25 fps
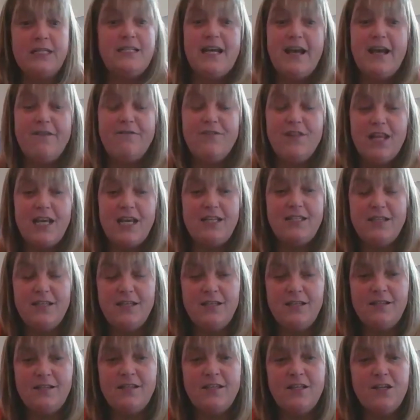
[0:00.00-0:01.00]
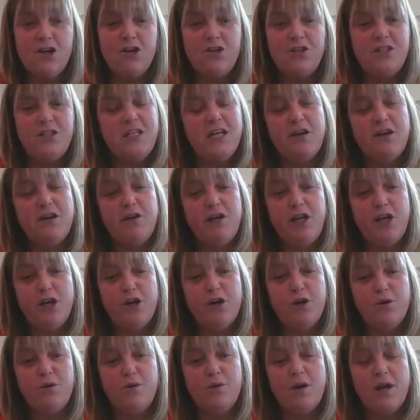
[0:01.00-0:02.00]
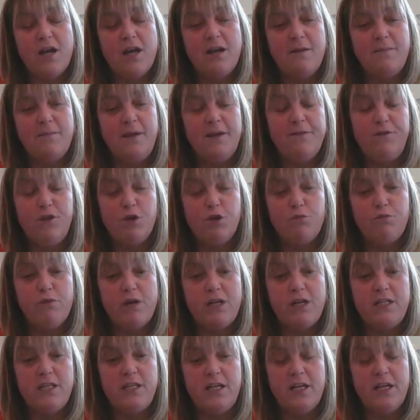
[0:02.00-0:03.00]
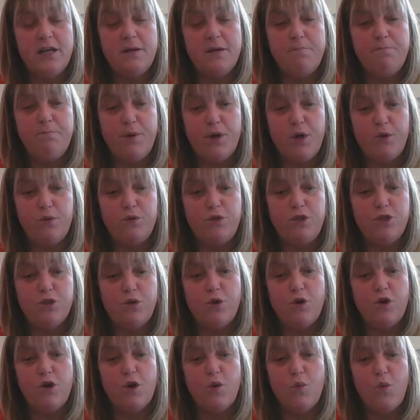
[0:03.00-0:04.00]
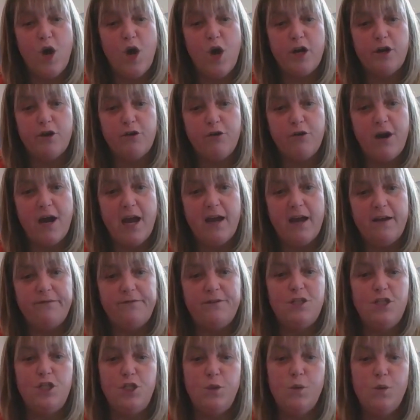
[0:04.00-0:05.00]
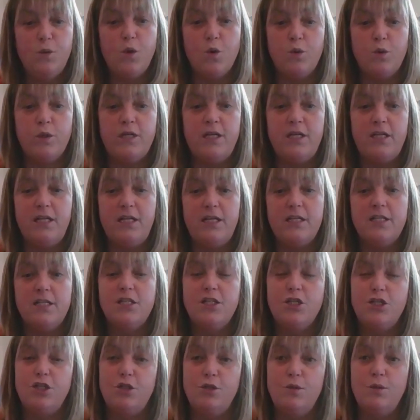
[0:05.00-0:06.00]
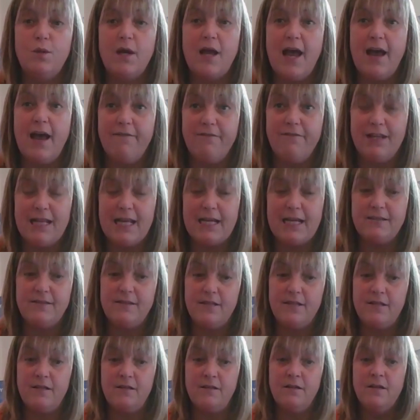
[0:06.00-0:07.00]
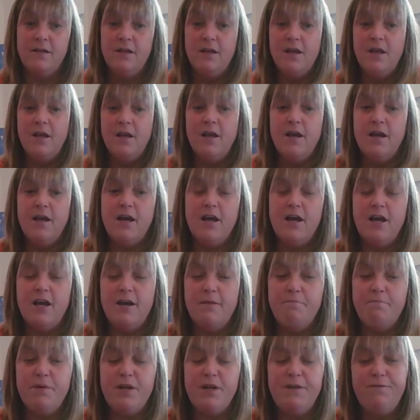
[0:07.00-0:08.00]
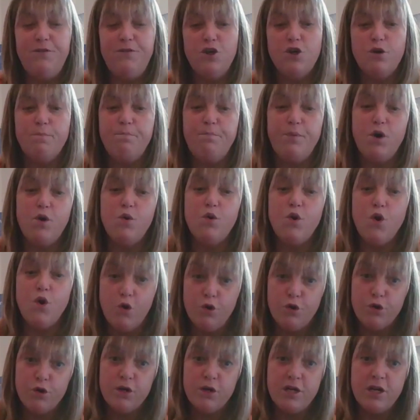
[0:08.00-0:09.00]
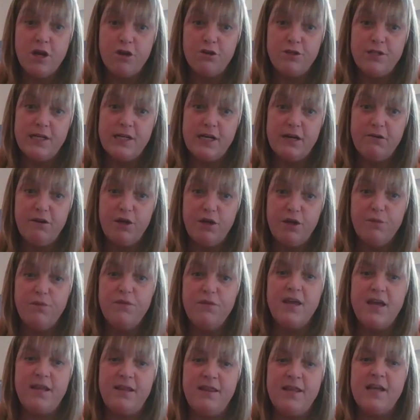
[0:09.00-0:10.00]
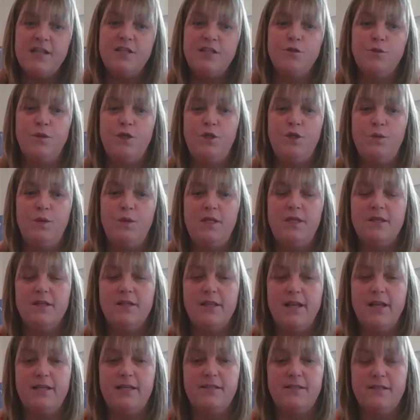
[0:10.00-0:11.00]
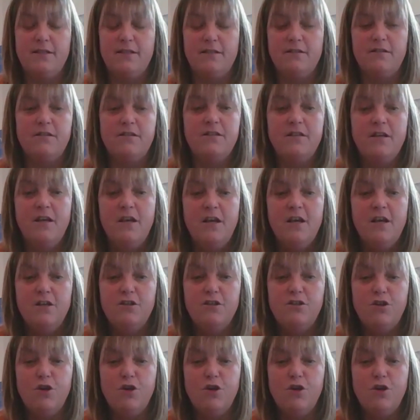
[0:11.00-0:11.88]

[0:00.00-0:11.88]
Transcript: to have a license in Ontario. If you're renting a boat or a watercraft, you only need to have a lesson. But if you're a boat owner in Ontario, then that's when you need the license. So